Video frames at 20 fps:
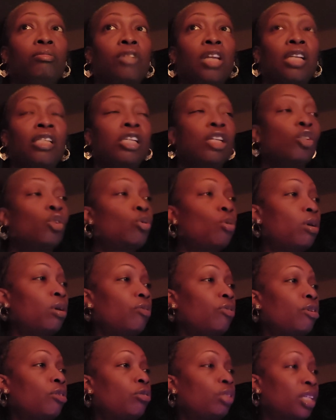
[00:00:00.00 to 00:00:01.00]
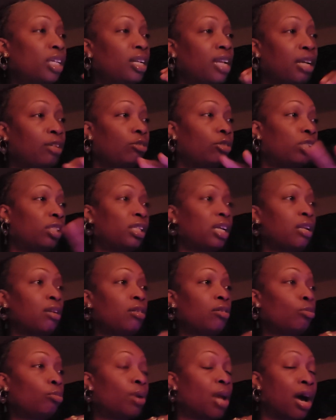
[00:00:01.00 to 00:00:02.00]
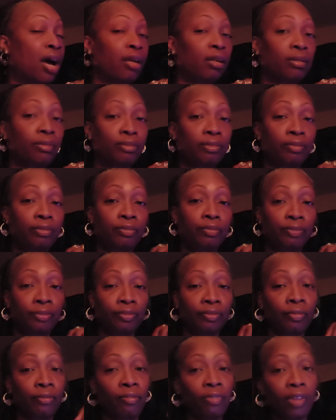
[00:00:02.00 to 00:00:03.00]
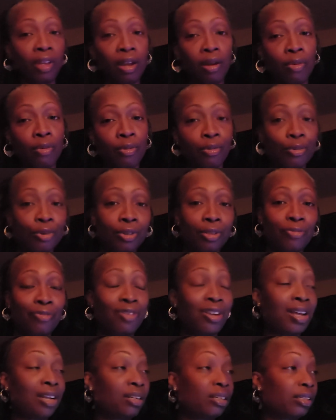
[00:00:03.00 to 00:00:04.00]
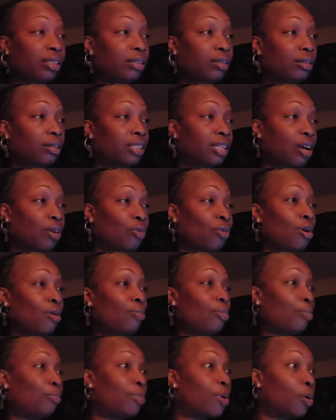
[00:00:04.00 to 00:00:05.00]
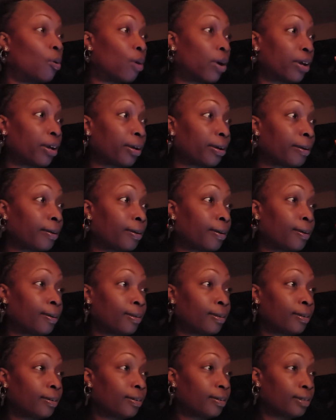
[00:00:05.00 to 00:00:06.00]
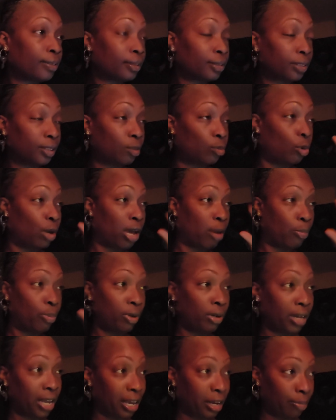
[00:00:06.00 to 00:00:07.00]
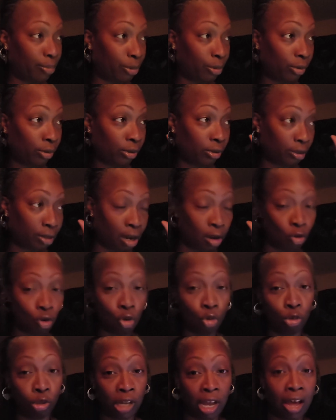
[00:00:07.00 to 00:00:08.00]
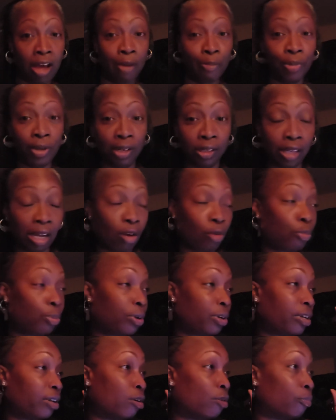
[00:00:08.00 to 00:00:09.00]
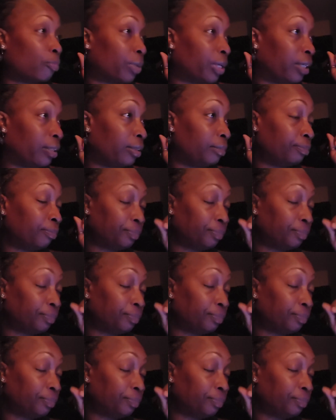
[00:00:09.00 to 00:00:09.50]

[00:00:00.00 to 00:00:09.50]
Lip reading: I say 12, 13. I used to stand on the block with the fellas because I grew up a boy. Since we got to put labels. I don't know who Tom is. I don't put it on me.